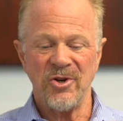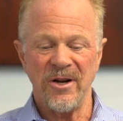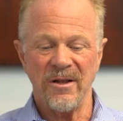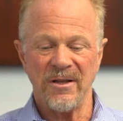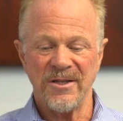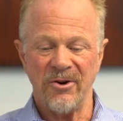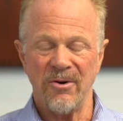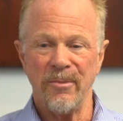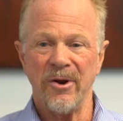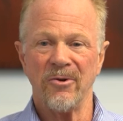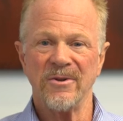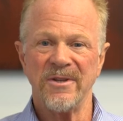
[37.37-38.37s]
LaSara
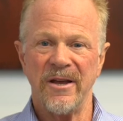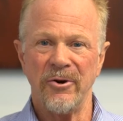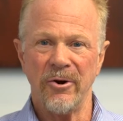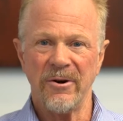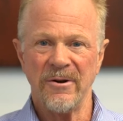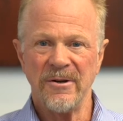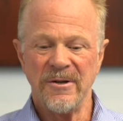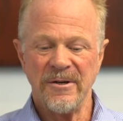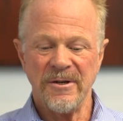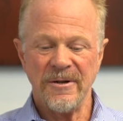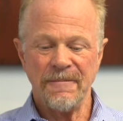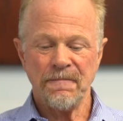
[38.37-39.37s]
Medical Center.
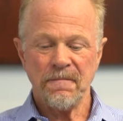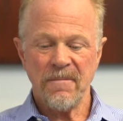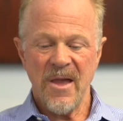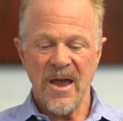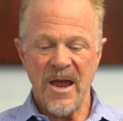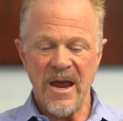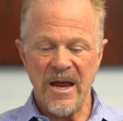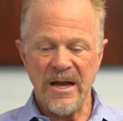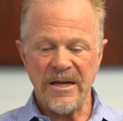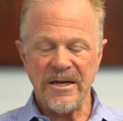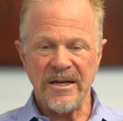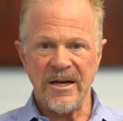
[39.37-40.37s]

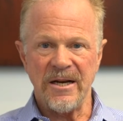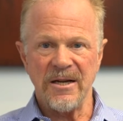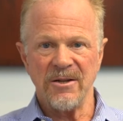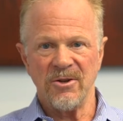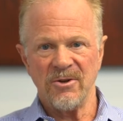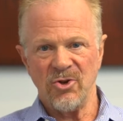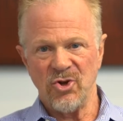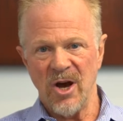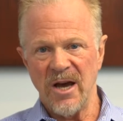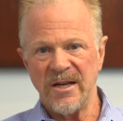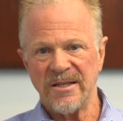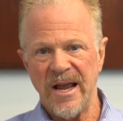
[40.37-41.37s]
And
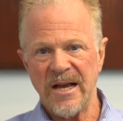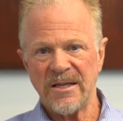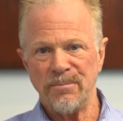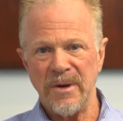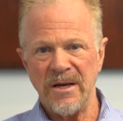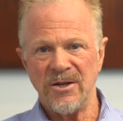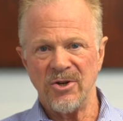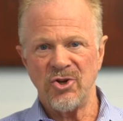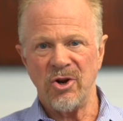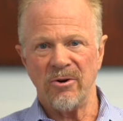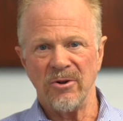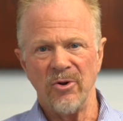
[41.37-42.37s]
John has asked me to
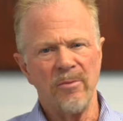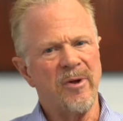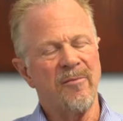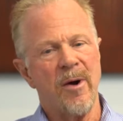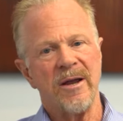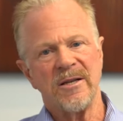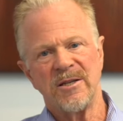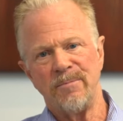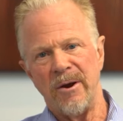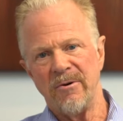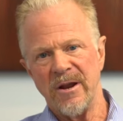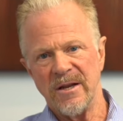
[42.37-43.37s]
share a little bit of my
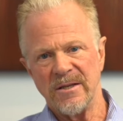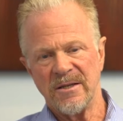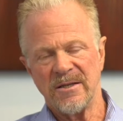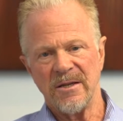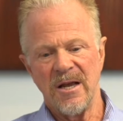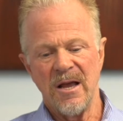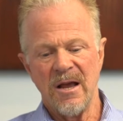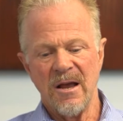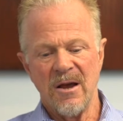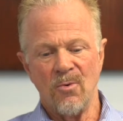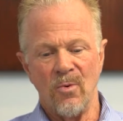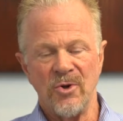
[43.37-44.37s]
experience,
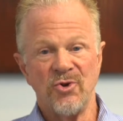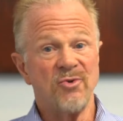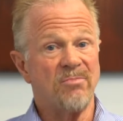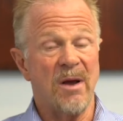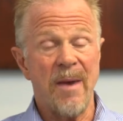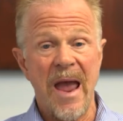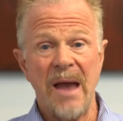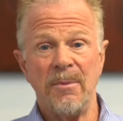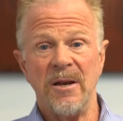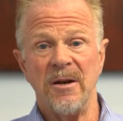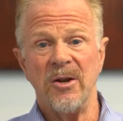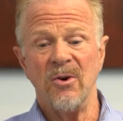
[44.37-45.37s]
which I'm happy
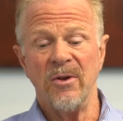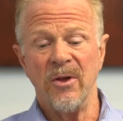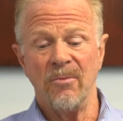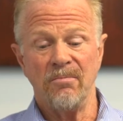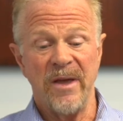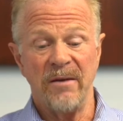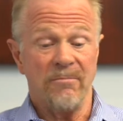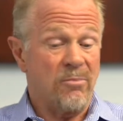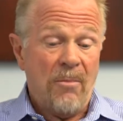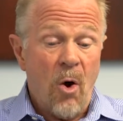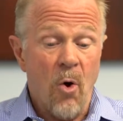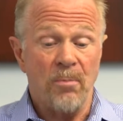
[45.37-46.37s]
to do, and
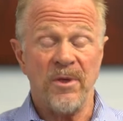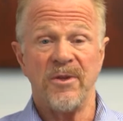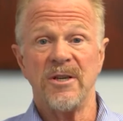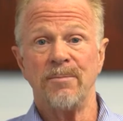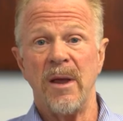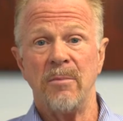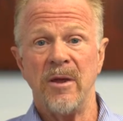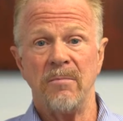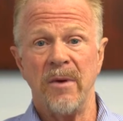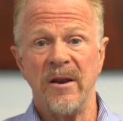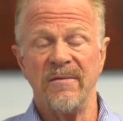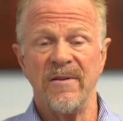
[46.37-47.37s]
hope that this may be
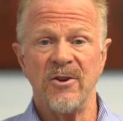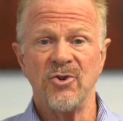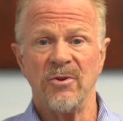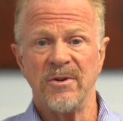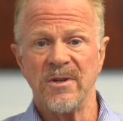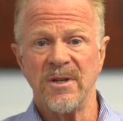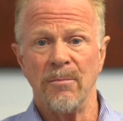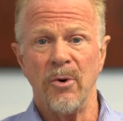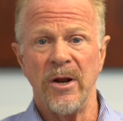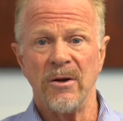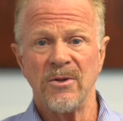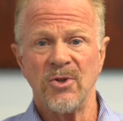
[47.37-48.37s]
beneficial to someone
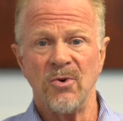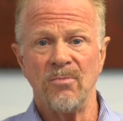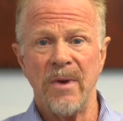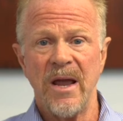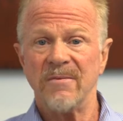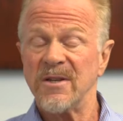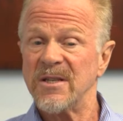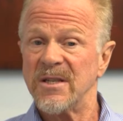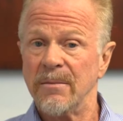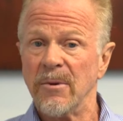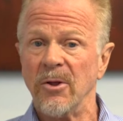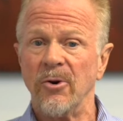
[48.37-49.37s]
else who may have a
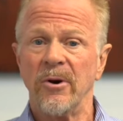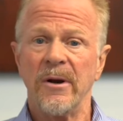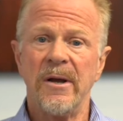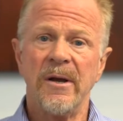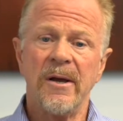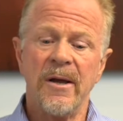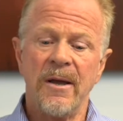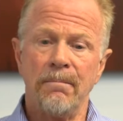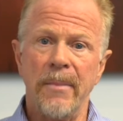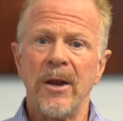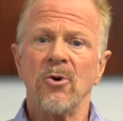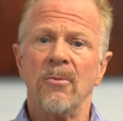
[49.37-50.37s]
similar
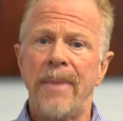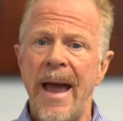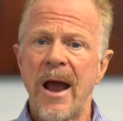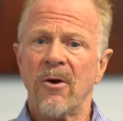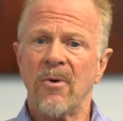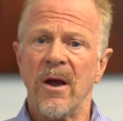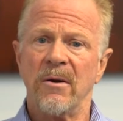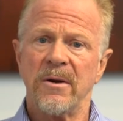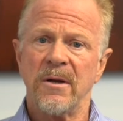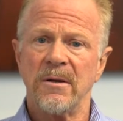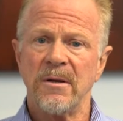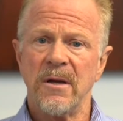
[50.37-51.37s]
medical background
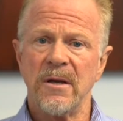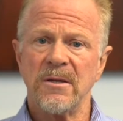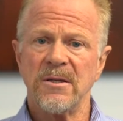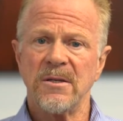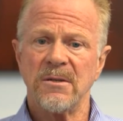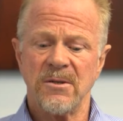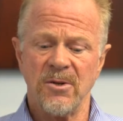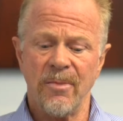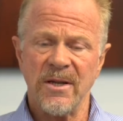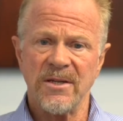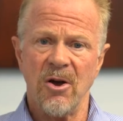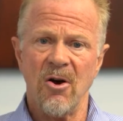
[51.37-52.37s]
as to
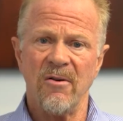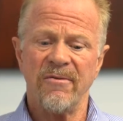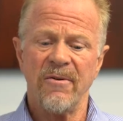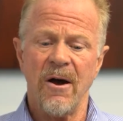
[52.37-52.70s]
myself.